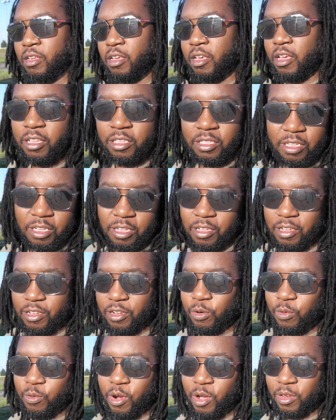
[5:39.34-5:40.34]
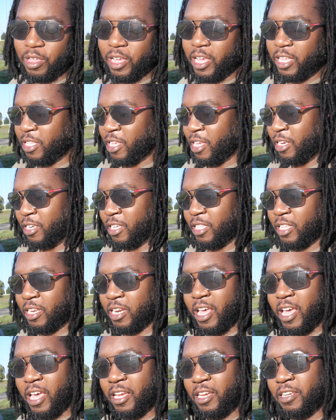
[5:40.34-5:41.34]
it's a Corolla at the end of the
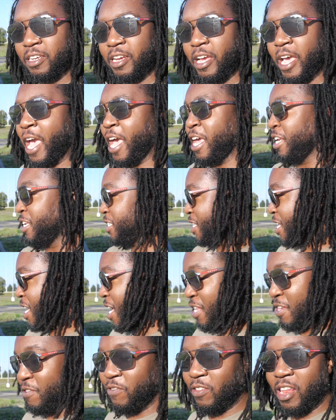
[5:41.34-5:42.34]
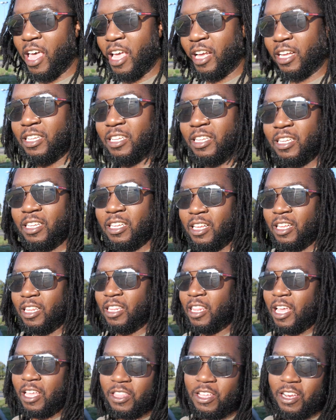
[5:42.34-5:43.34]
day. And it's not even like a
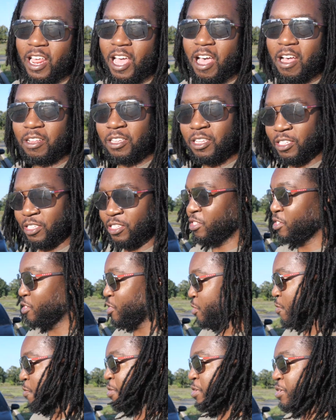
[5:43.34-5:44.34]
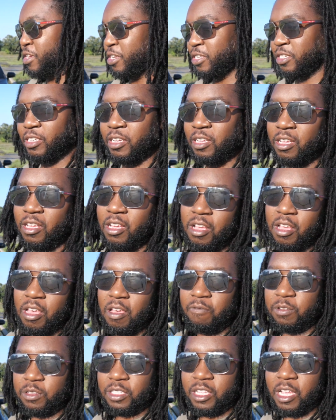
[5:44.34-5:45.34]
leathered out. This is a core edition.
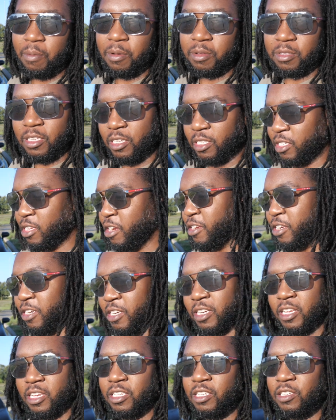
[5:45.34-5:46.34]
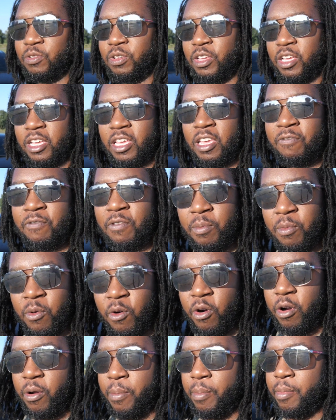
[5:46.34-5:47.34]
If you step up to the circuit edition, you get even
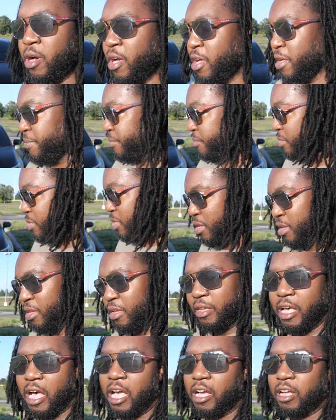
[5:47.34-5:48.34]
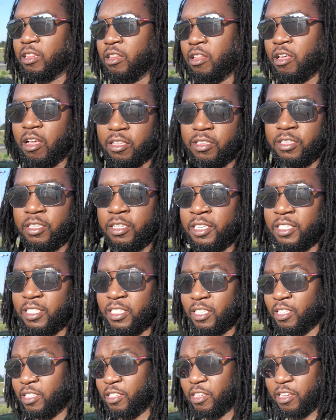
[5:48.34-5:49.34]
more. But got cloth
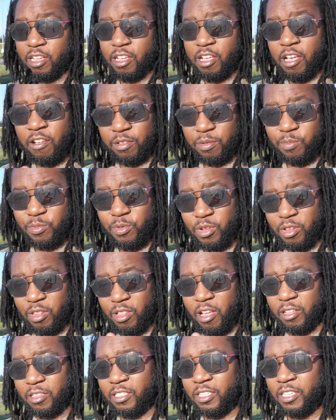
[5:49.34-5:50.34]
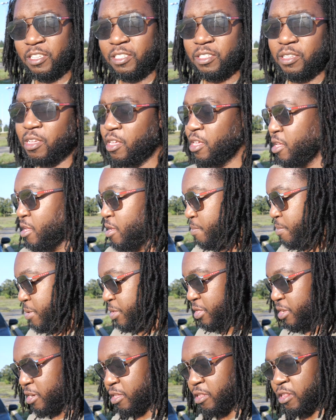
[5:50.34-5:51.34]
seats, comfortable cloth seats, but
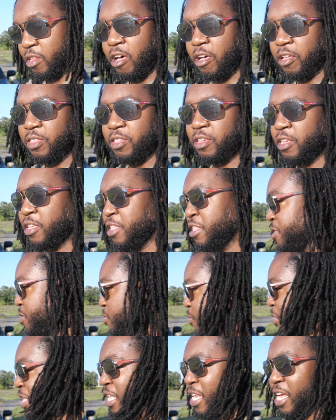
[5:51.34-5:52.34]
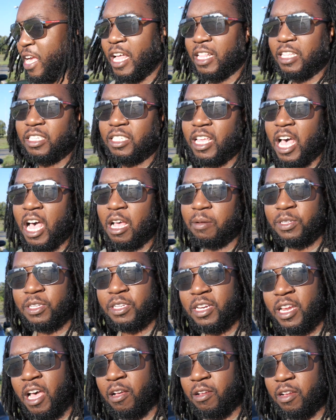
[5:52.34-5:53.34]
they're cloth. And the way that I got this
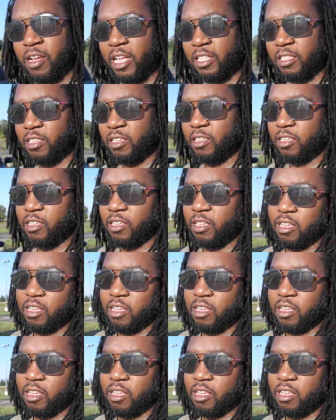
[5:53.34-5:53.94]
optioned out, I got the